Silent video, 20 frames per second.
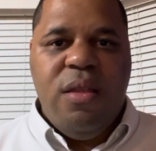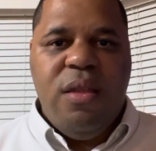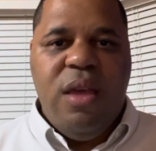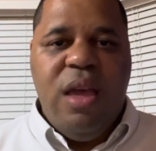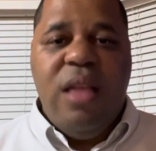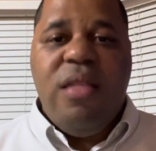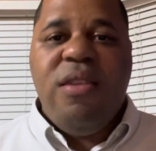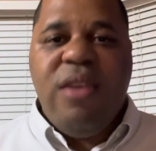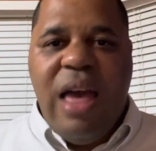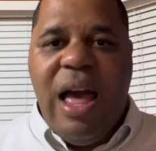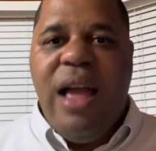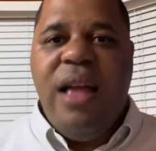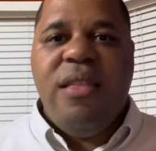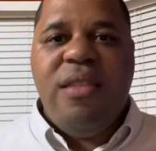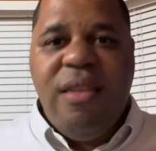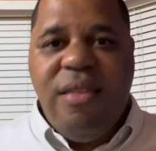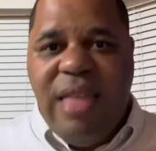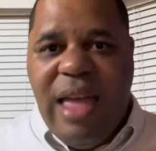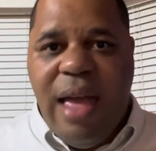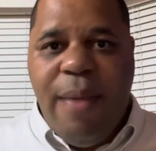It's gotten
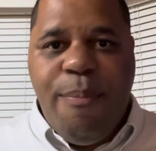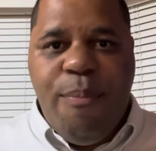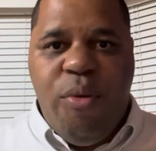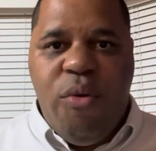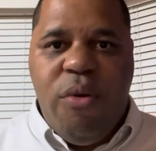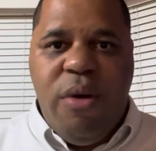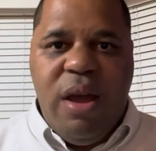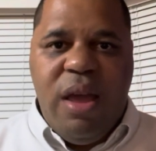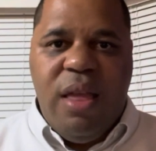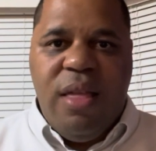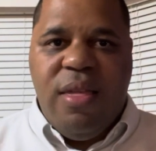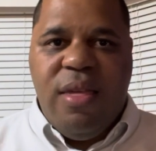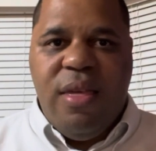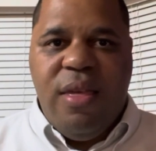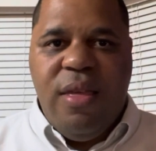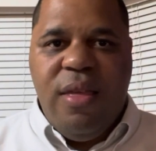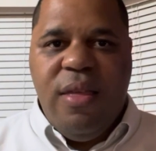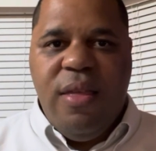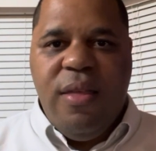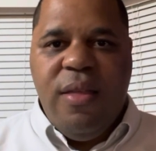to that point.
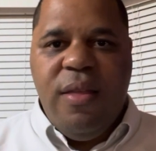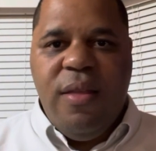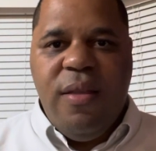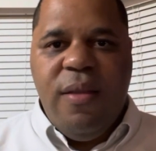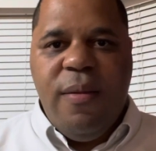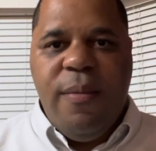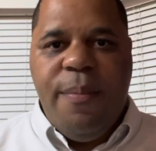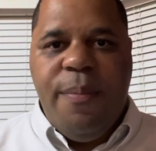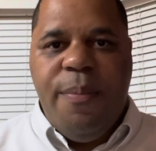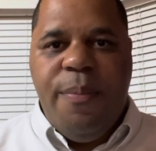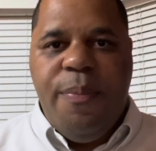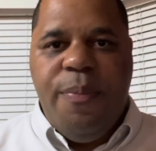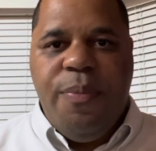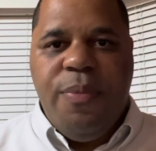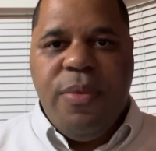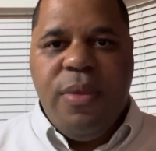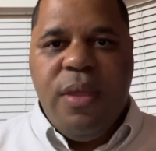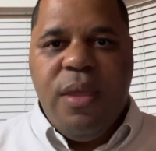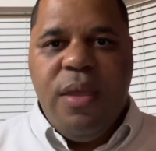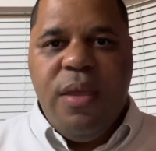
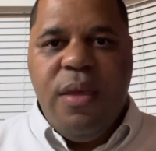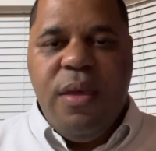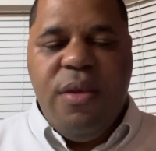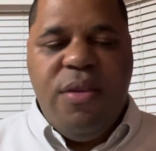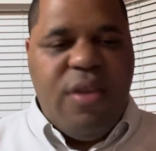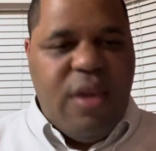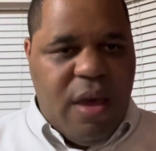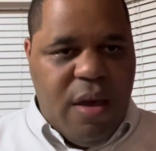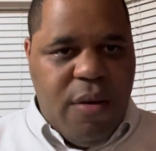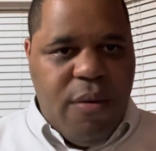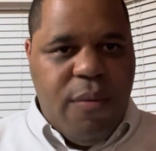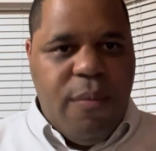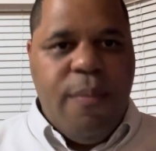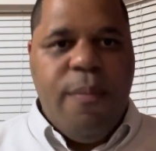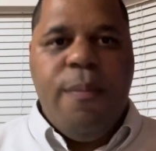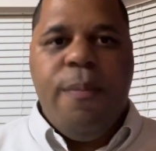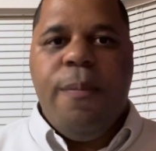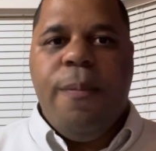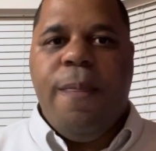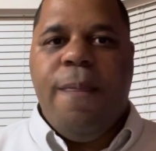So,
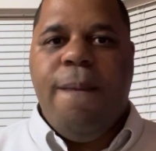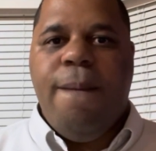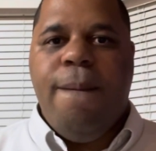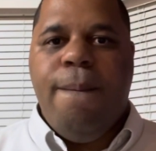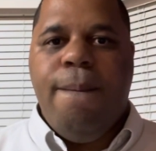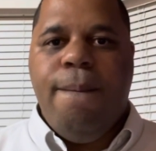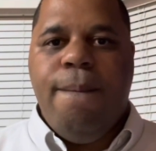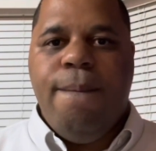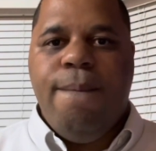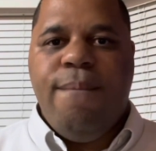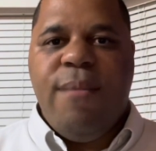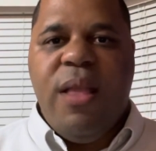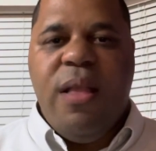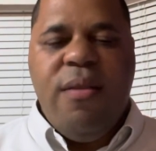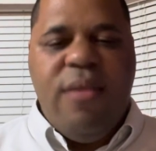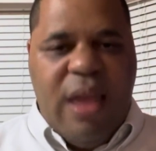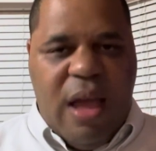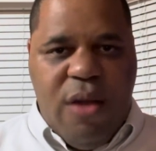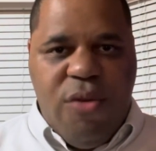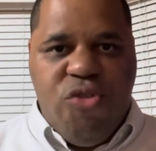
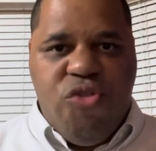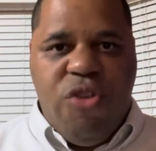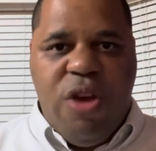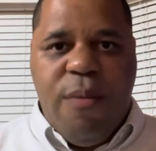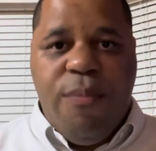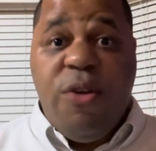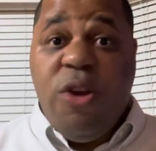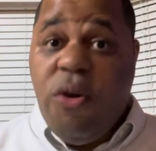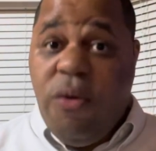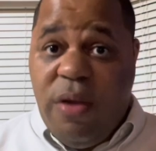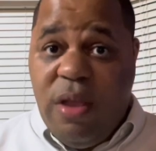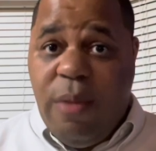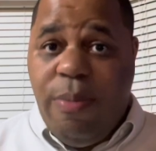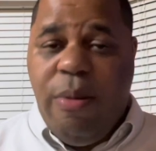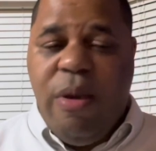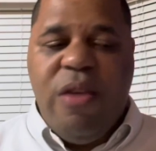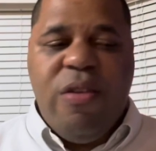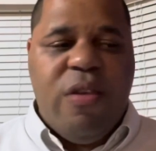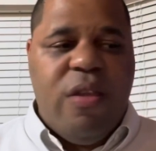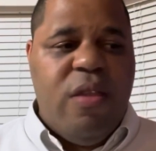Donald Trump, you're going to
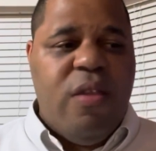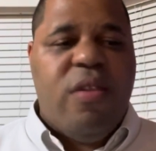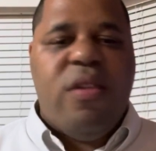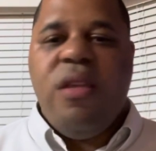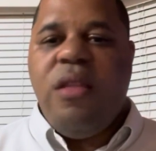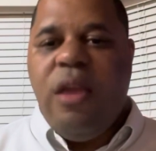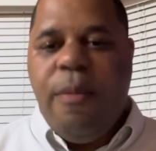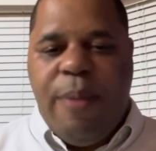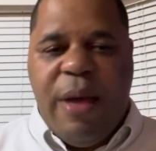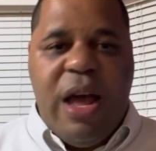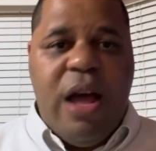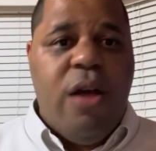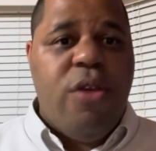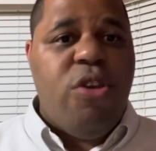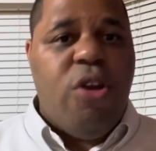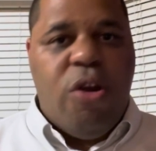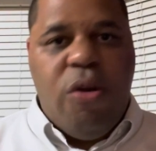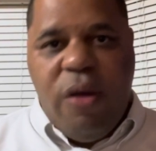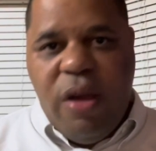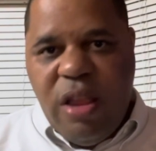prison. Sidney Powell,
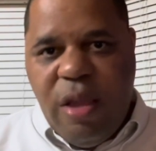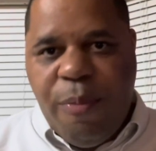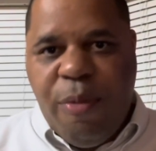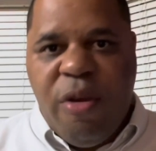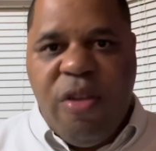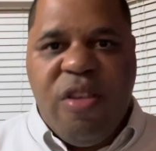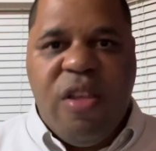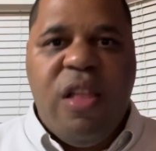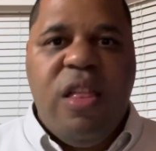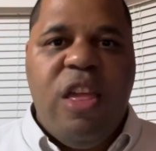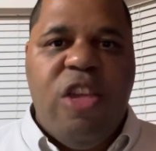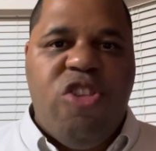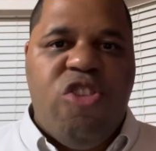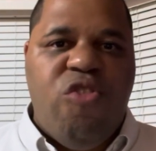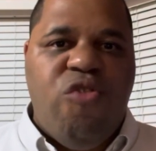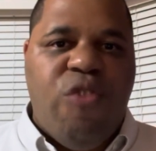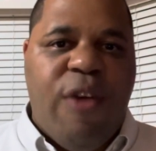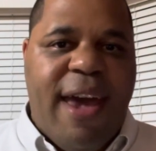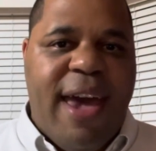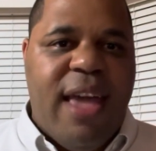you're going to prison unless you
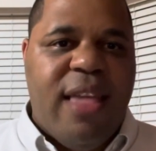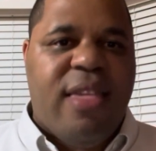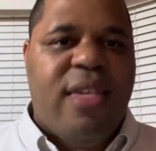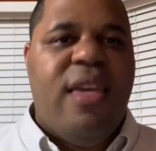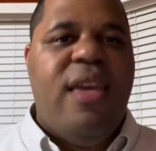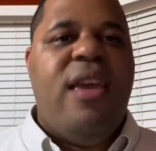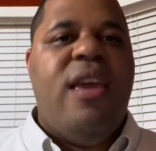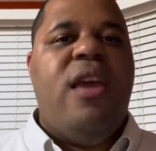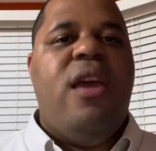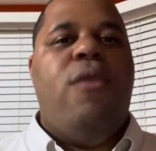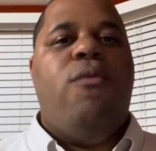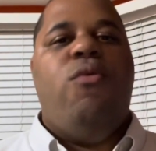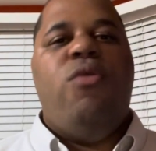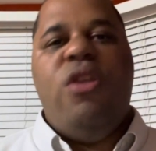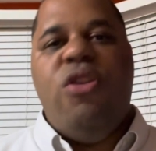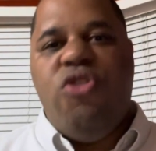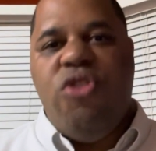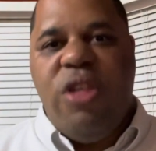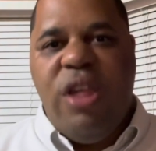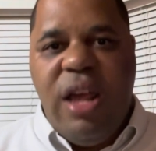rat. Rudy
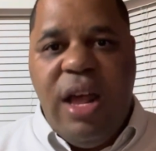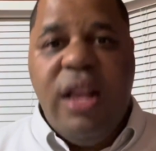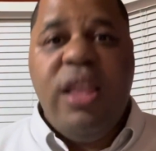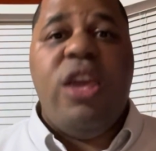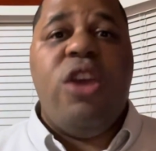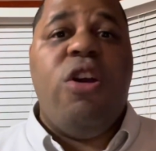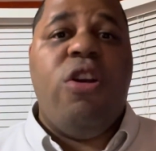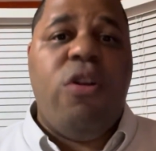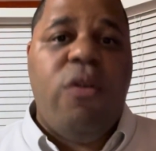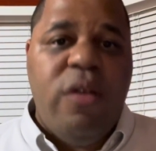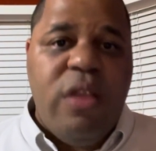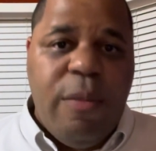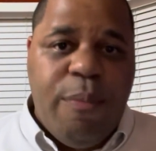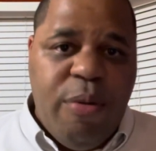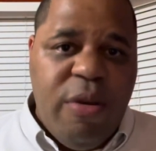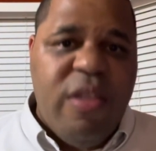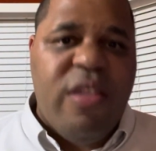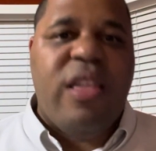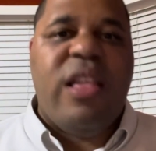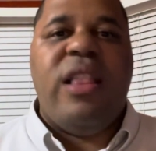Giuliani, you're going to
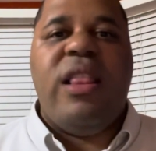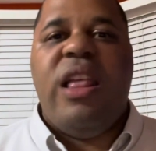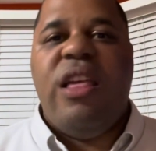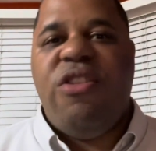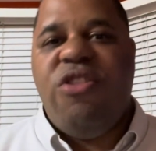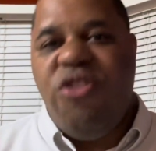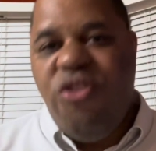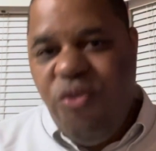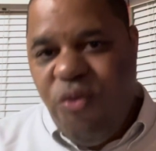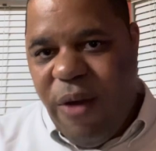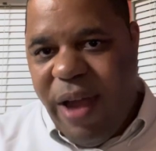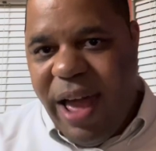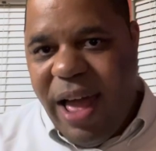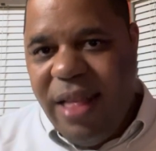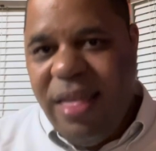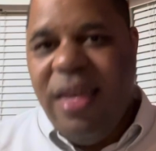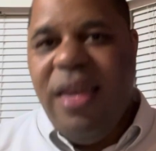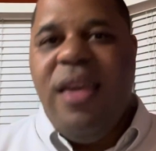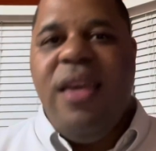prison unless you rat.